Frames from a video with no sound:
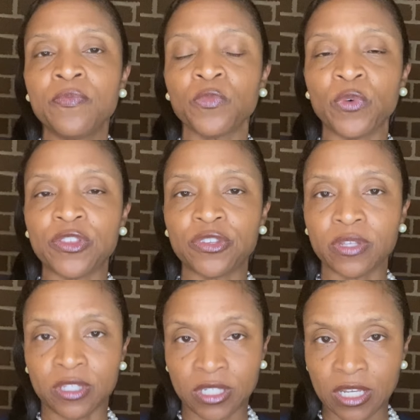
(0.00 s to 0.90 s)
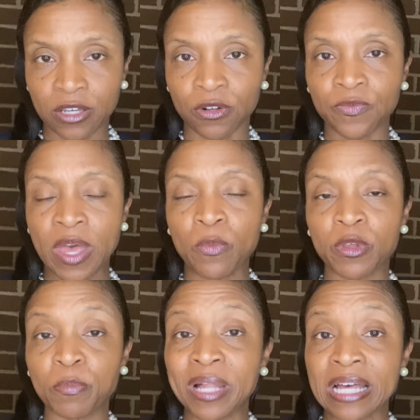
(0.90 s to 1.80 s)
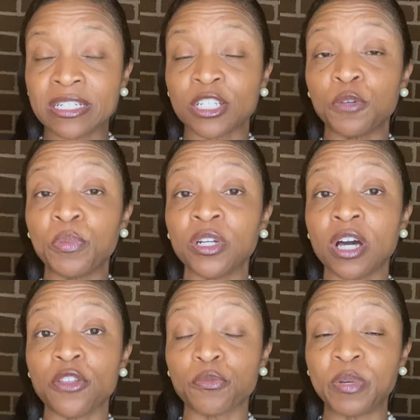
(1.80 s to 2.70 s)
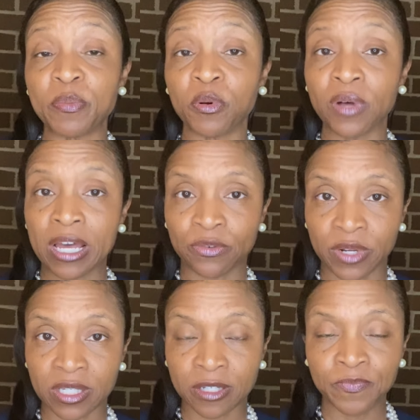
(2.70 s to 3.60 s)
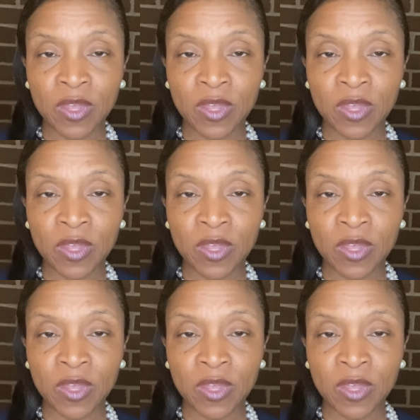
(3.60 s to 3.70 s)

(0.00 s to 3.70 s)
with steel, and with plastic to put other people at risk.